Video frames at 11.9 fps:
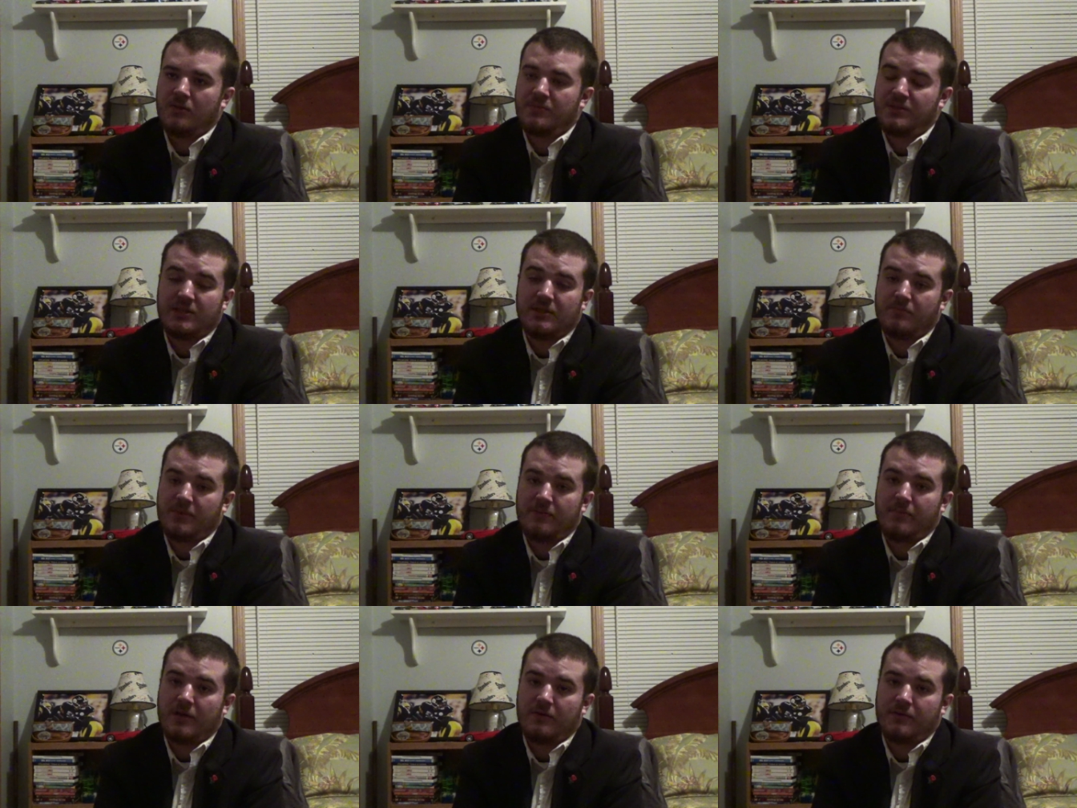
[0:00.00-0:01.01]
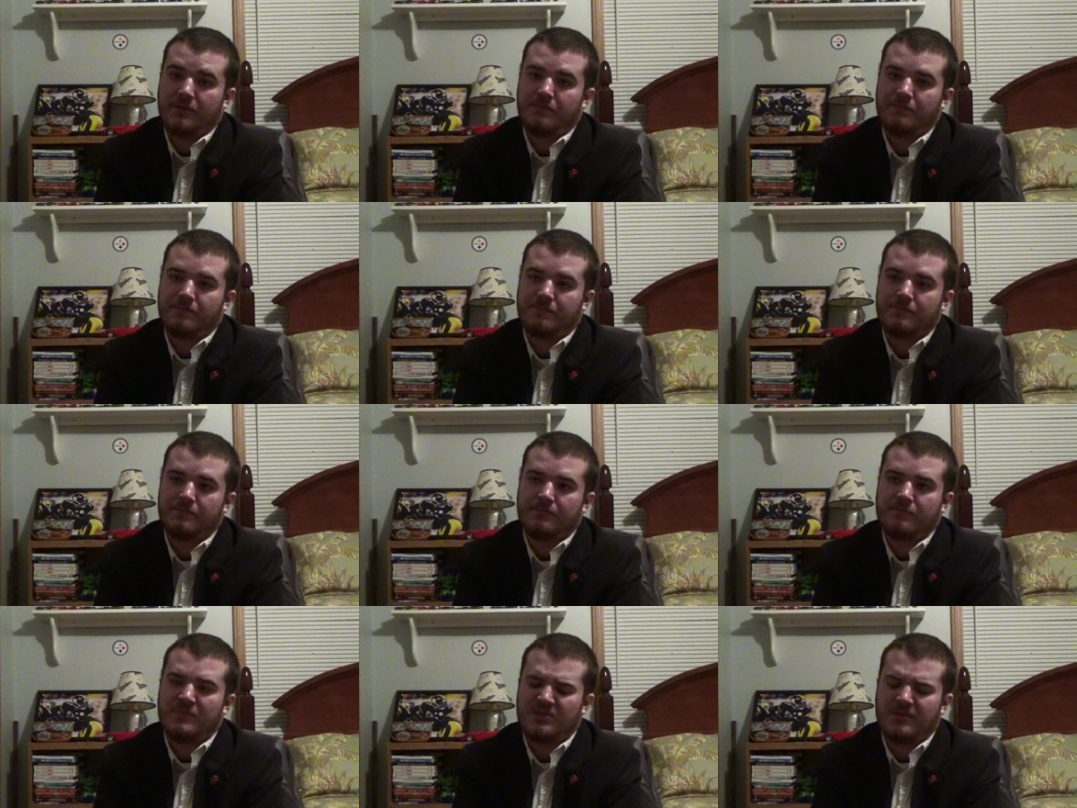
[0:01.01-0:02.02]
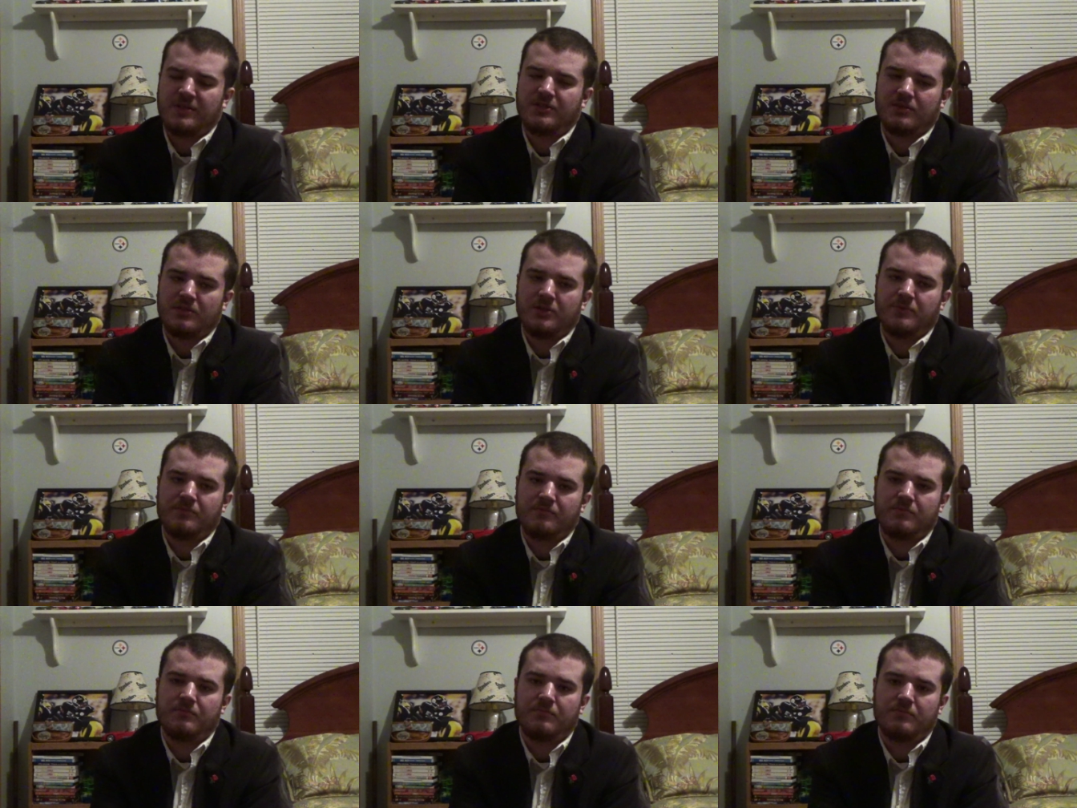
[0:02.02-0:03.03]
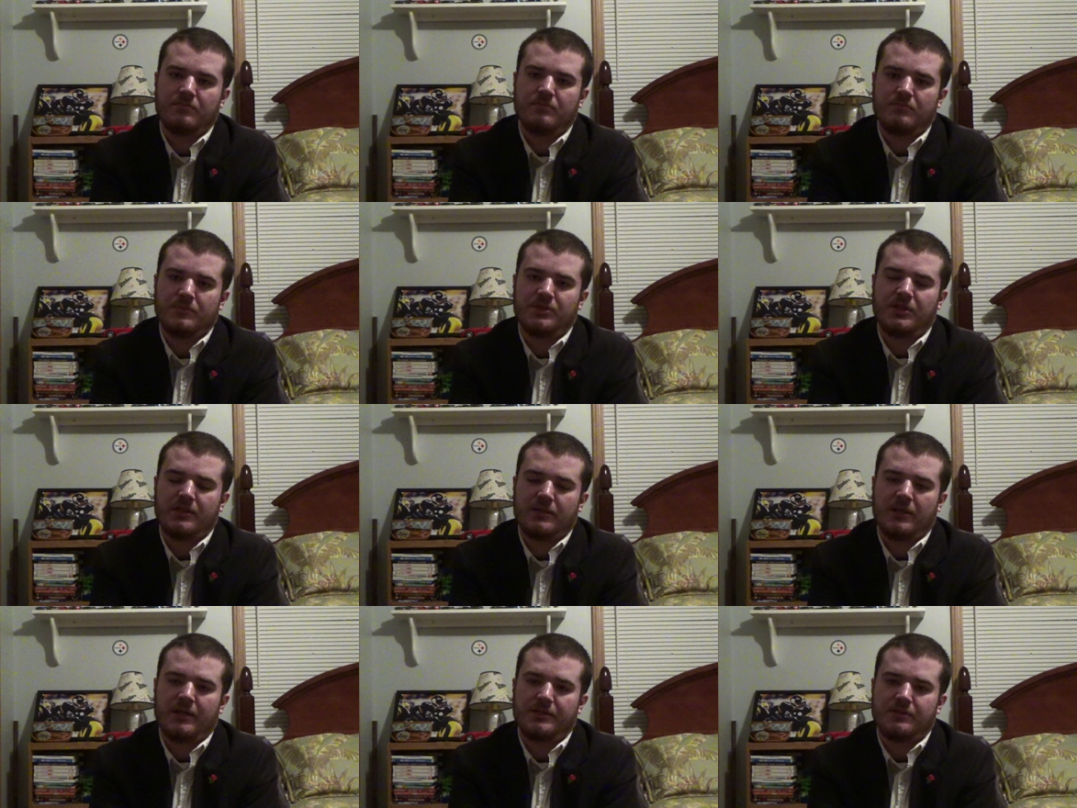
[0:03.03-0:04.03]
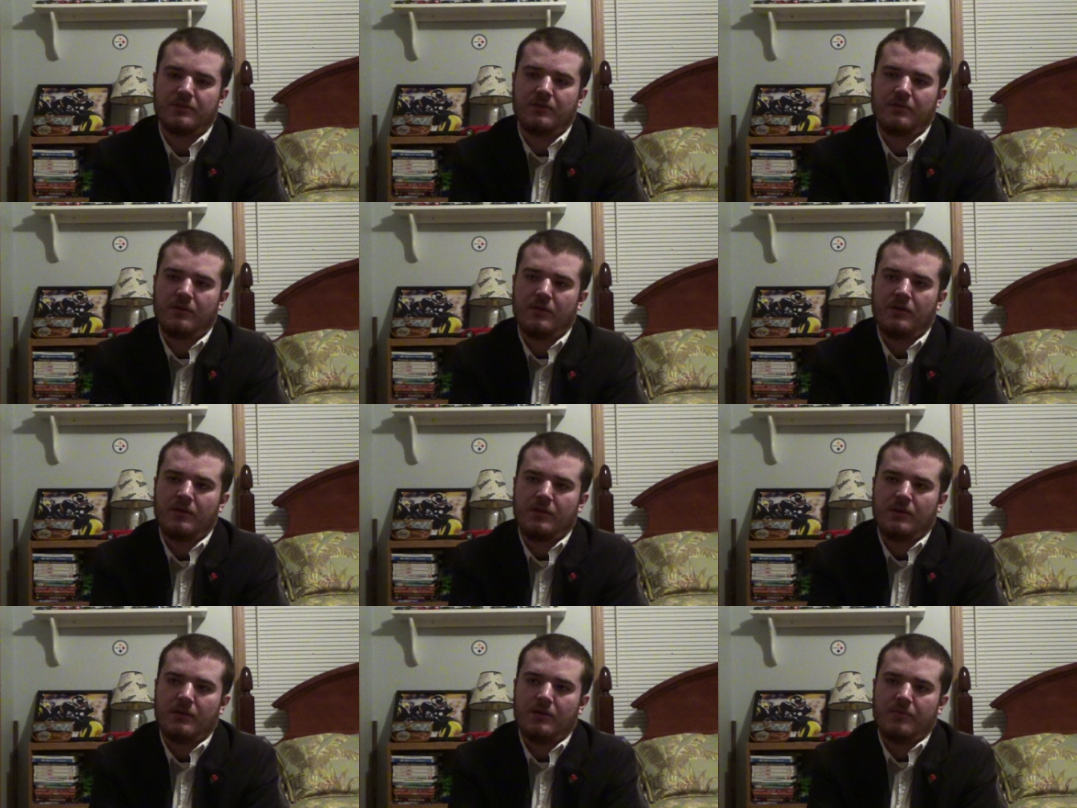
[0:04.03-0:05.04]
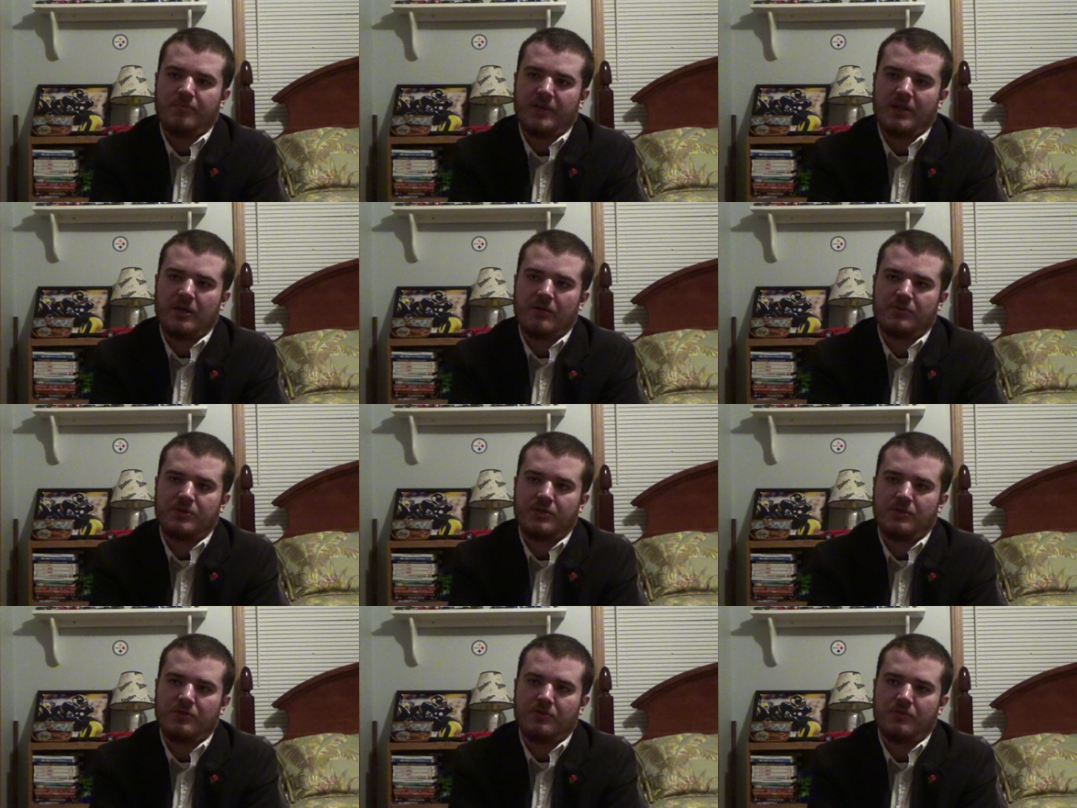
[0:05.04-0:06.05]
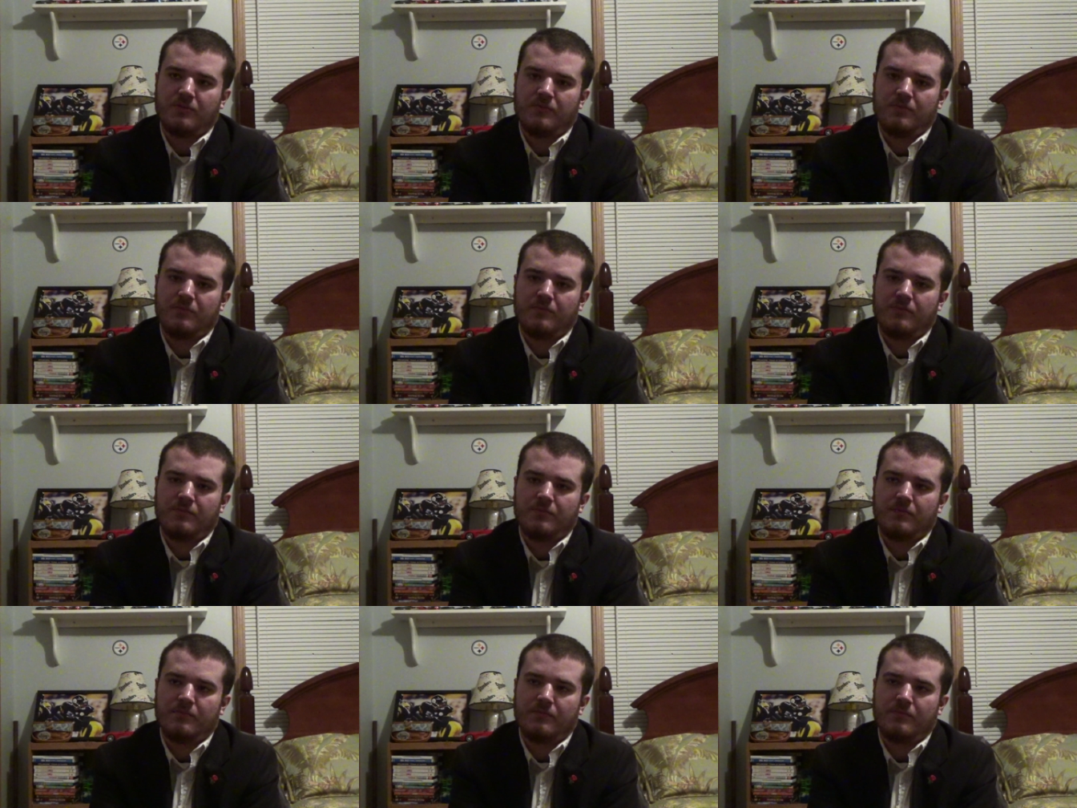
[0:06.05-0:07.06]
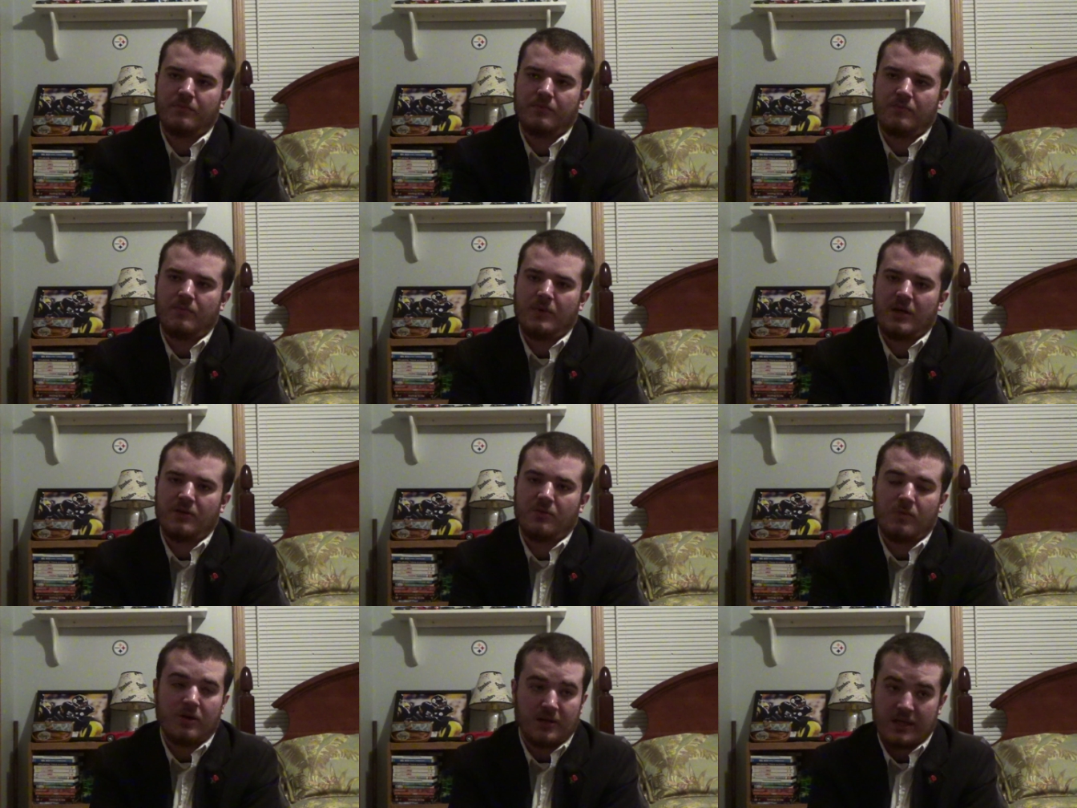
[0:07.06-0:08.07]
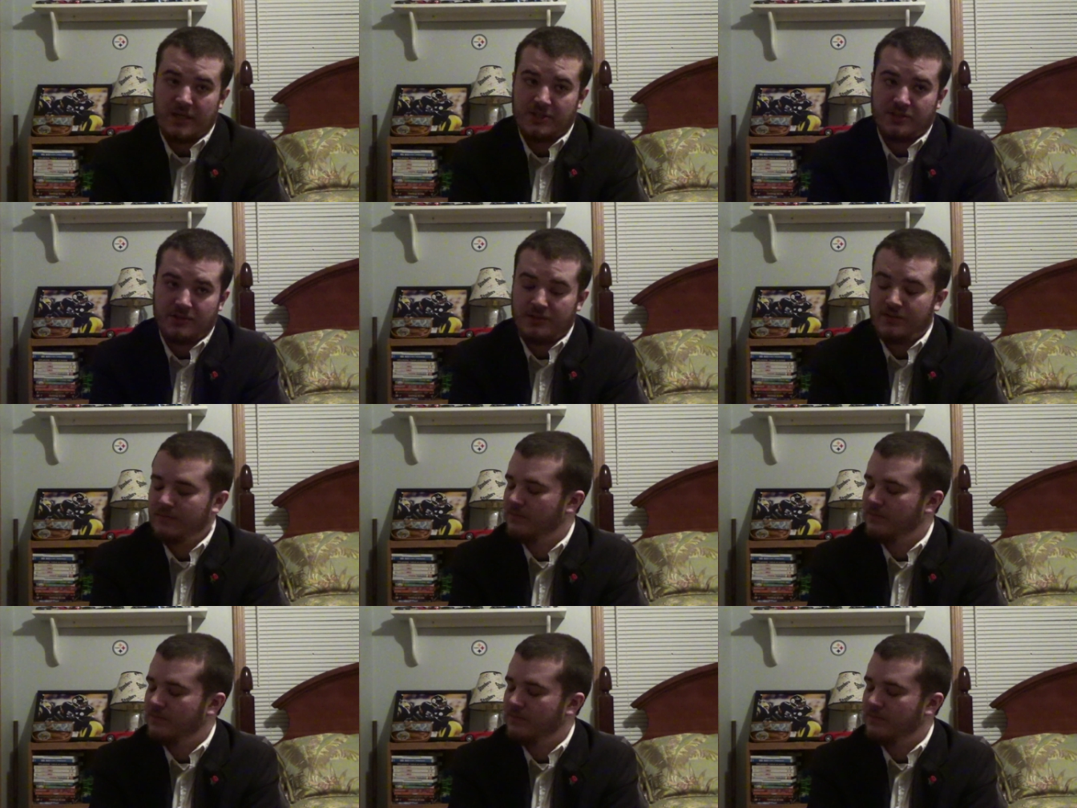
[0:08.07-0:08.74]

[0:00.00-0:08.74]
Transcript: see them get married, especially Shane and Ashley, being able to either walk actually,